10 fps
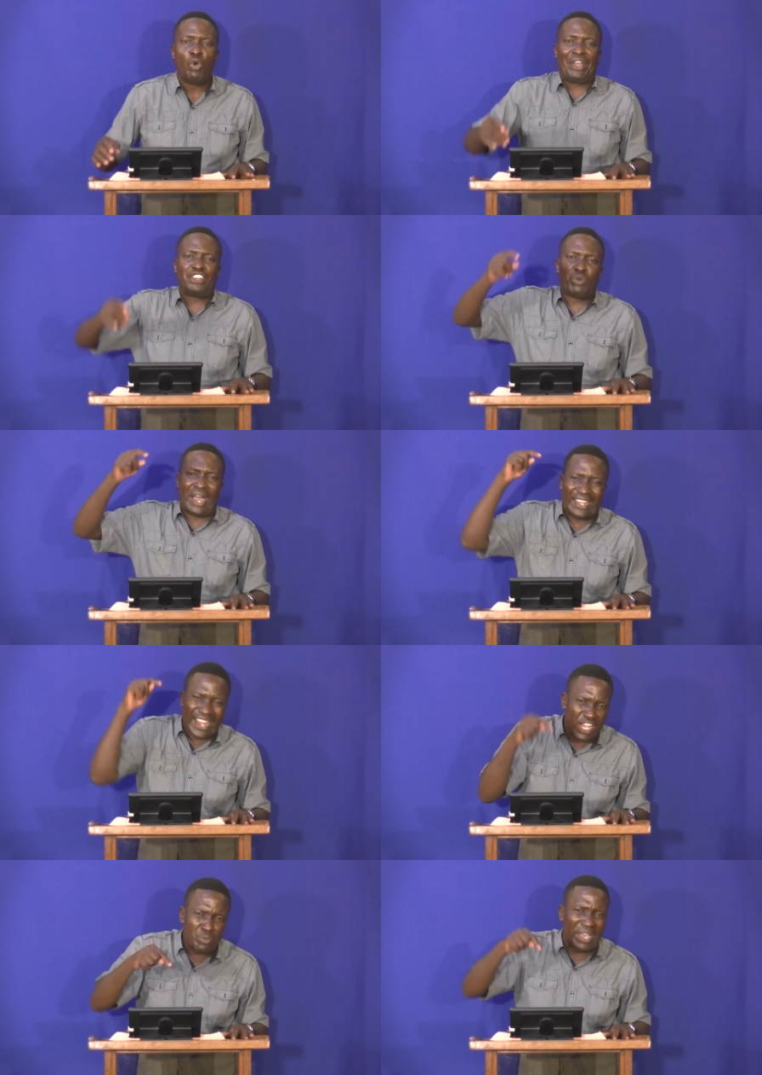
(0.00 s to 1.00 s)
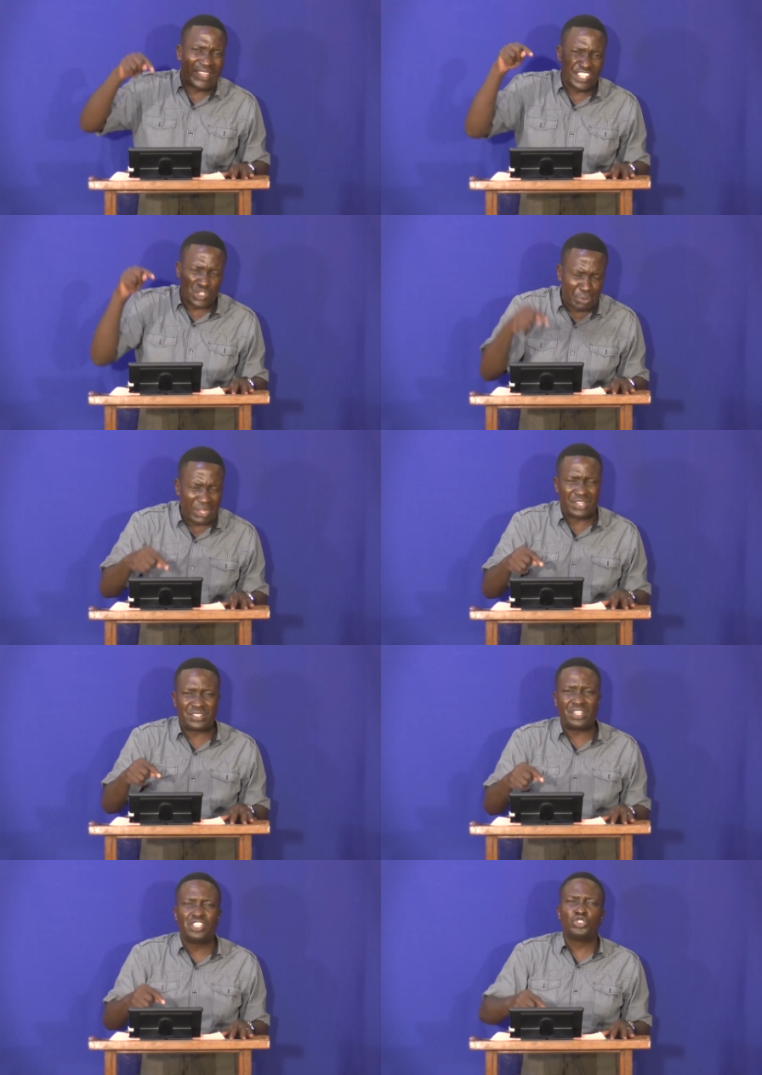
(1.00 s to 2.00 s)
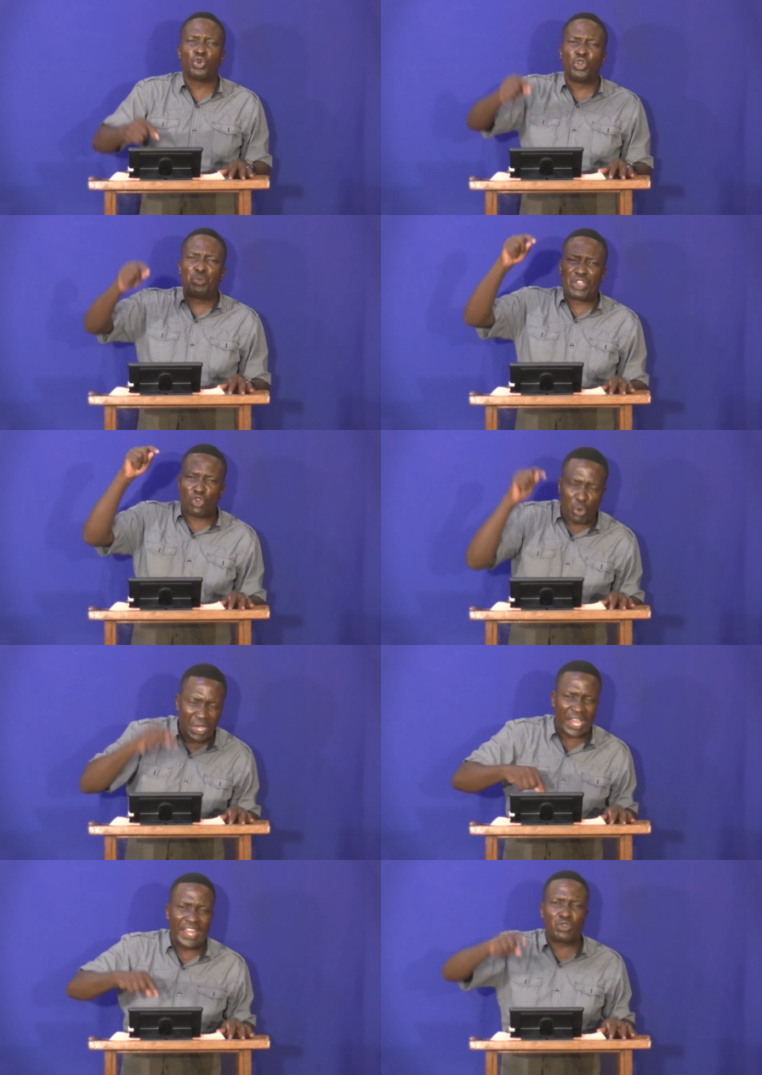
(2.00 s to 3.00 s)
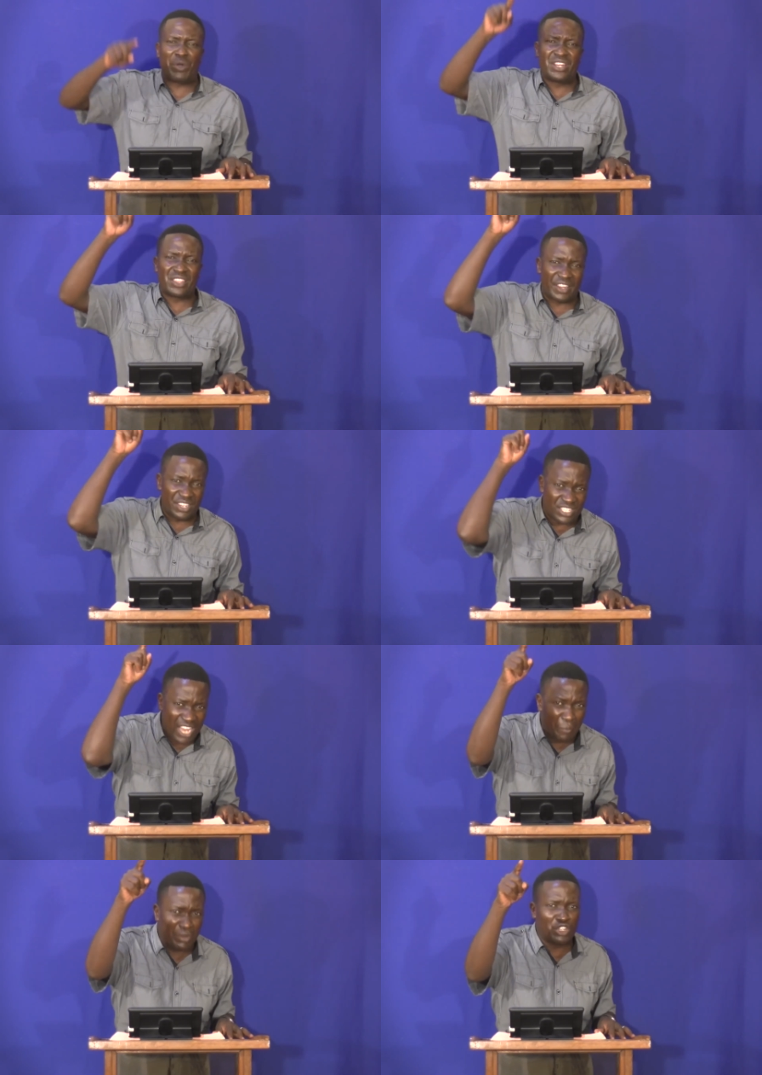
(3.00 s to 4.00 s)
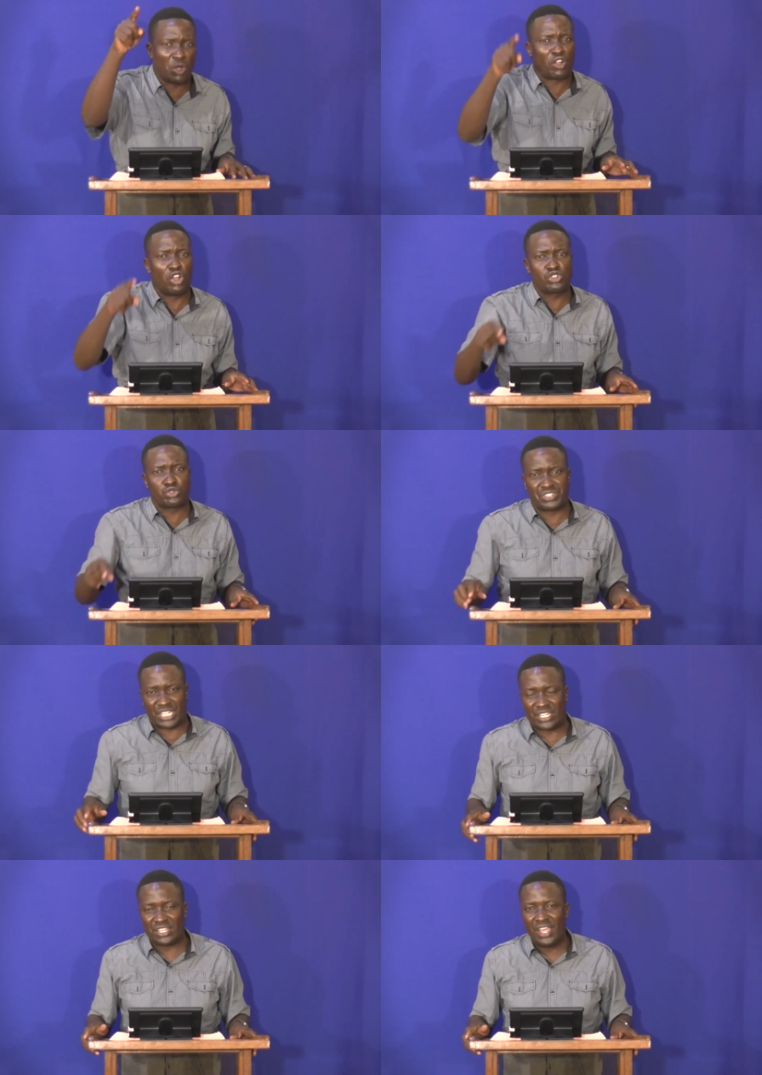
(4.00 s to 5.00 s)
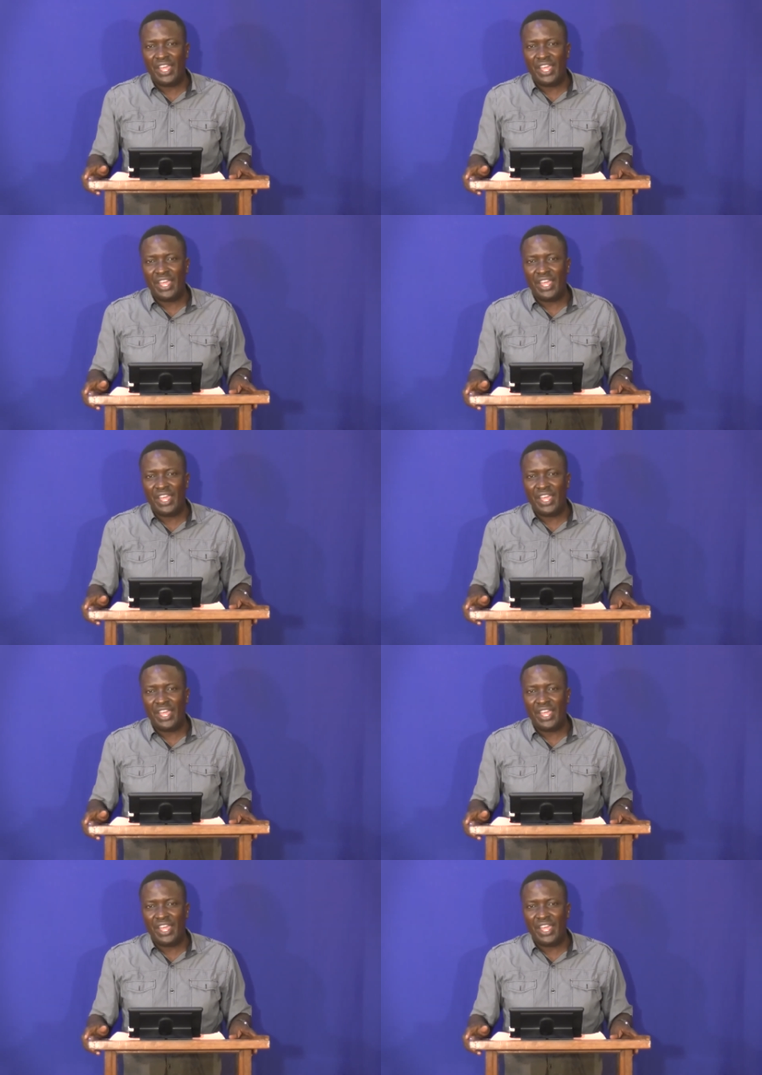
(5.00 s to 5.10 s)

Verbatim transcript: when you are led by the Spirit, you will be quickened when there is somebody you are going to see.